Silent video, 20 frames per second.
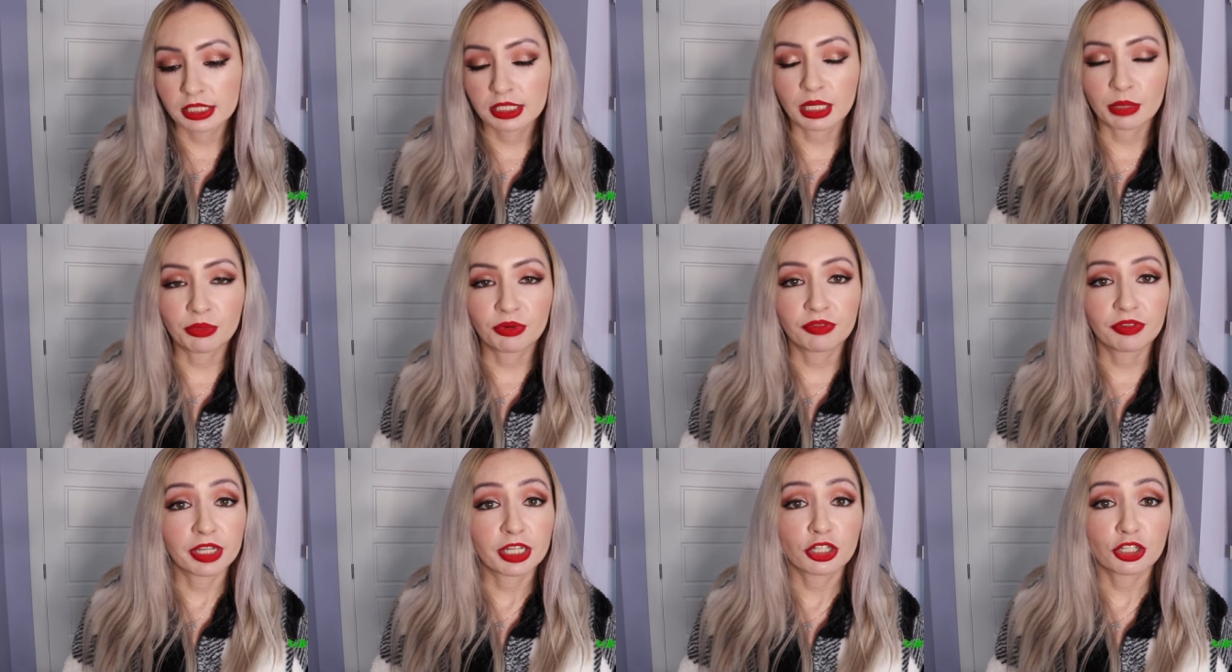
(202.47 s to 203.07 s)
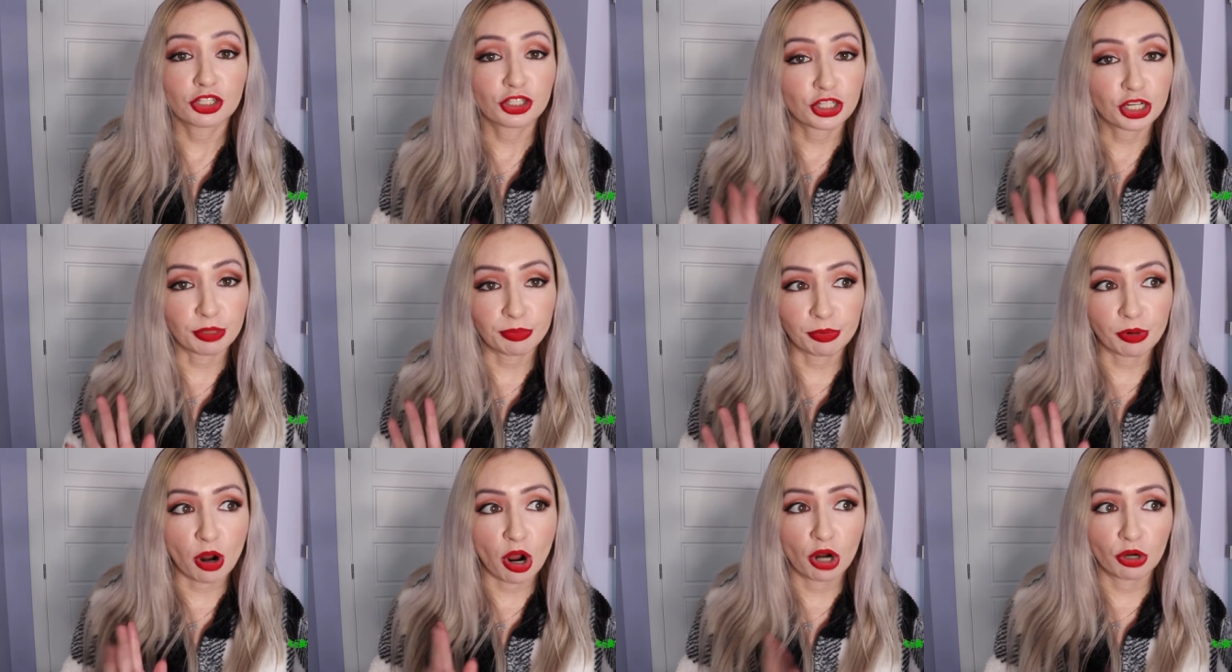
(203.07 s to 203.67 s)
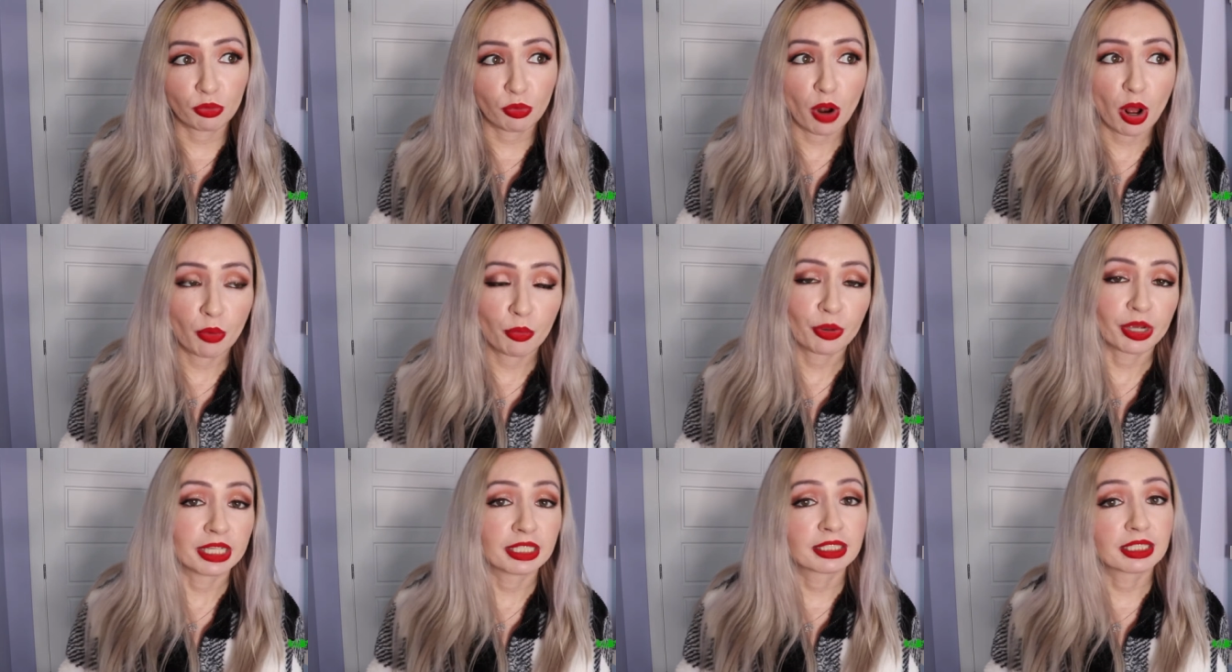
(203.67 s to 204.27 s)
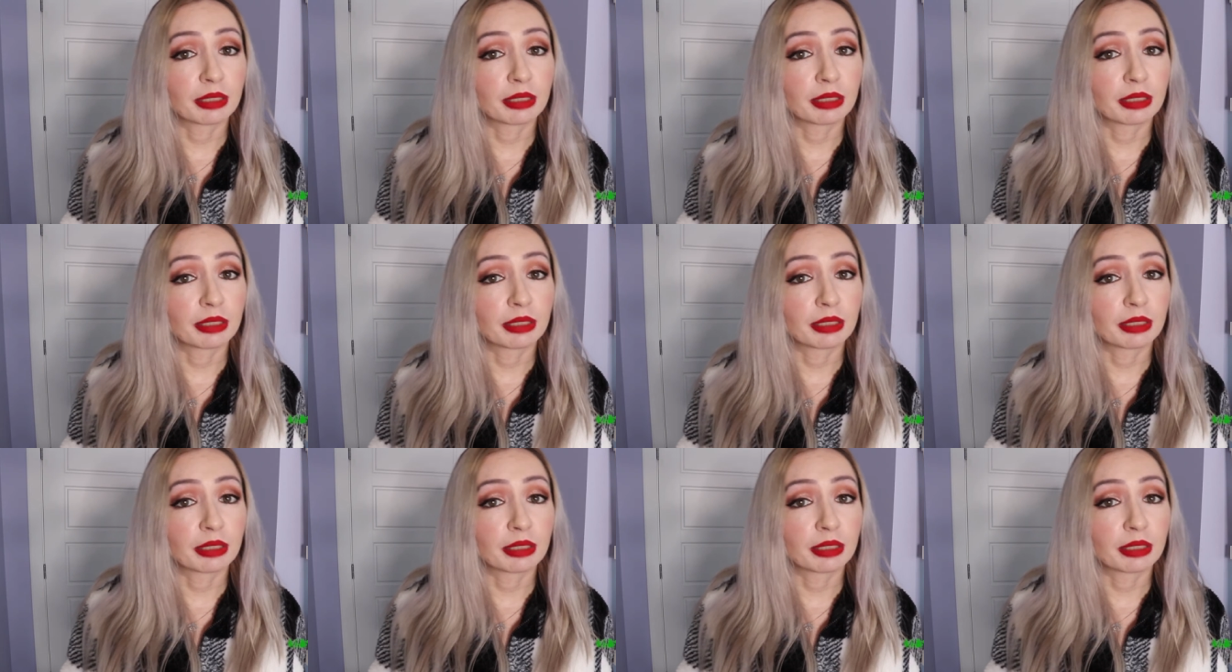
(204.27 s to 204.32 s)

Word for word: Some of it is cheaper on Romwe,